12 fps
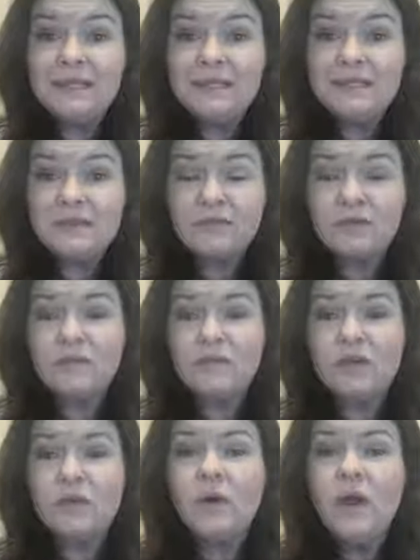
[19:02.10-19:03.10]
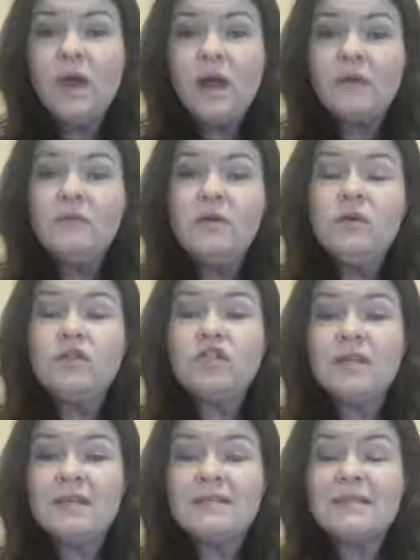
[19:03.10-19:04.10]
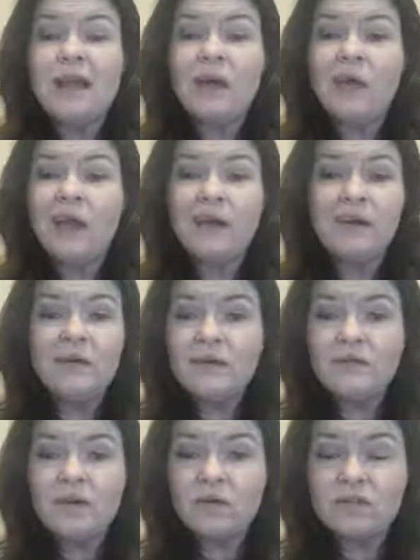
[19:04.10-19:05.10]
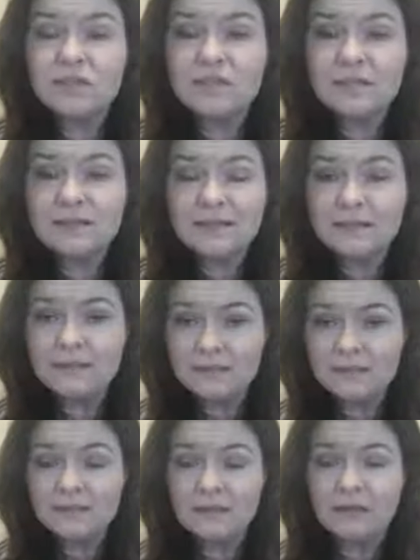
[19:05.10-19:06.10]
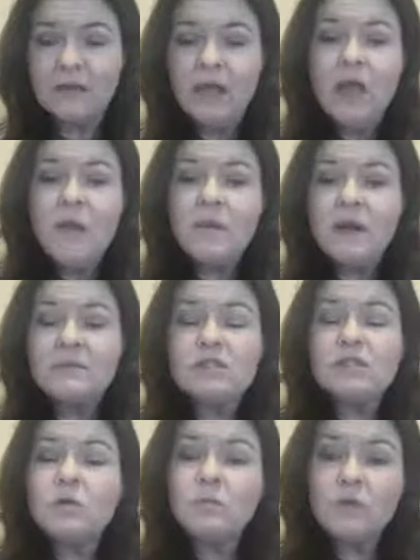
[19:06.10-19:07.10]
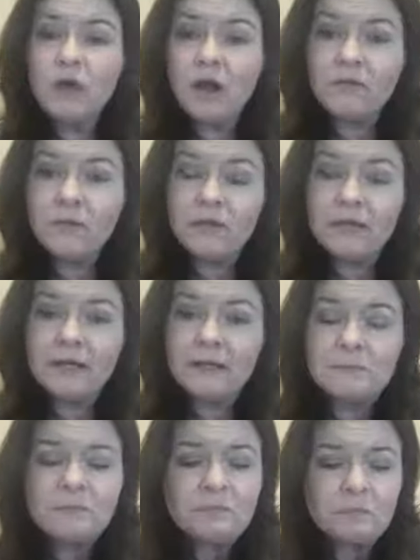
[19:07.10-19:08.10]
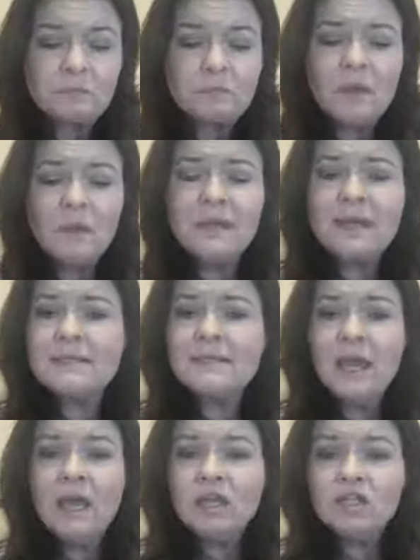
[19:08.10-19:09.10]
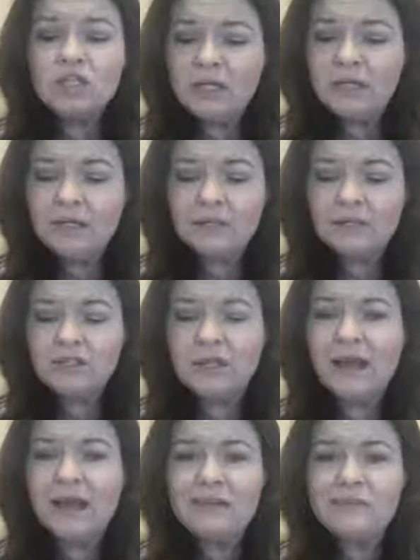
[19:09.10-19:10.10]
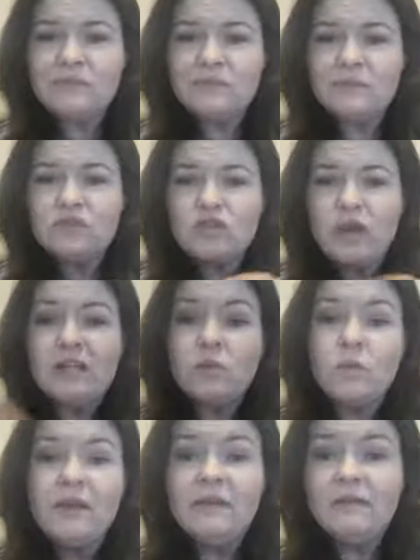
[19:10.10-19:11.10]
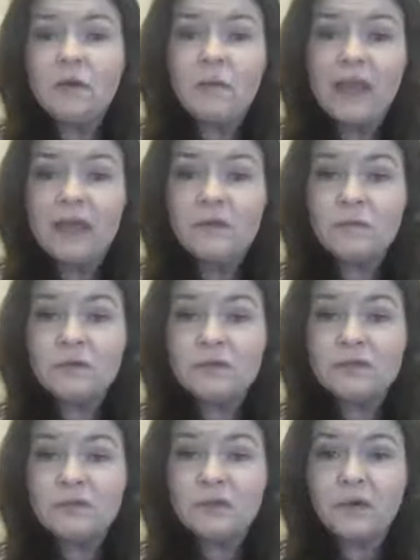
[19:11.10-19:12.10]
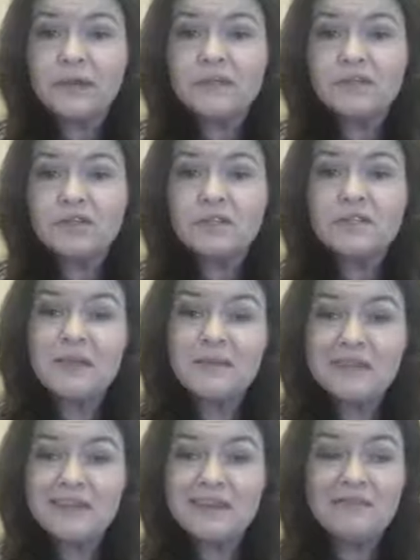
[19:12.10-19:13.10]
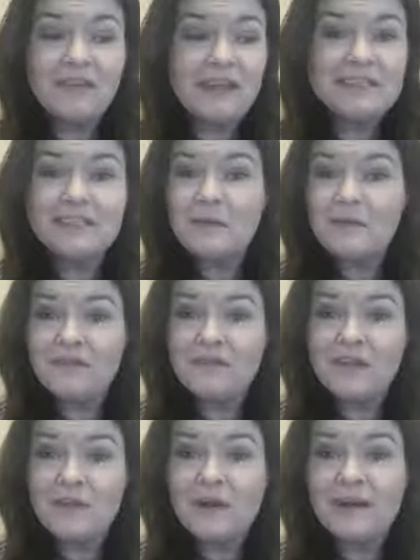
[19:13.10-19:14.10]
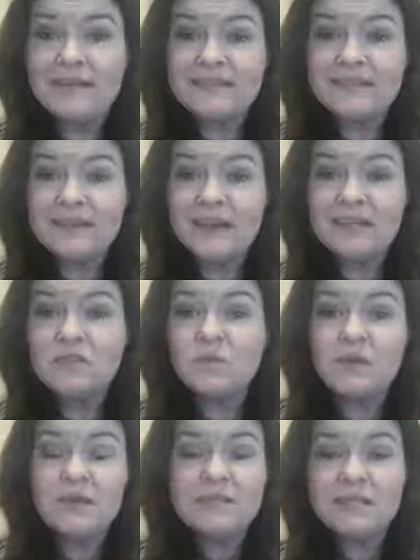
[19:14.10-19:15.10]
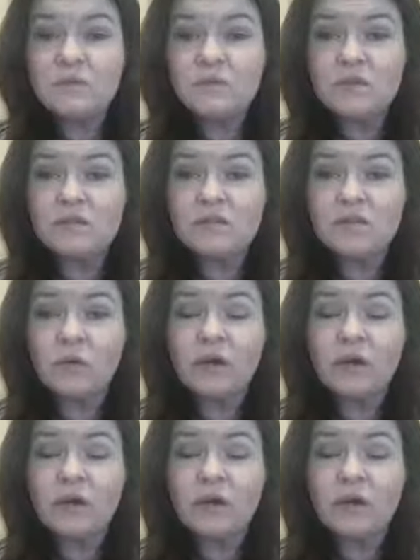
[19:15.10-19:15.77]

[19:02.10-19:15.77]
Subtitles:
different view of who she is now, and I don't even know if she still sells this stuff, but I'm so put off with it now. Because she kind of tried to weave her way in with a story. She took some of the advice that I'm giving you guys today. She weaved it in with a story.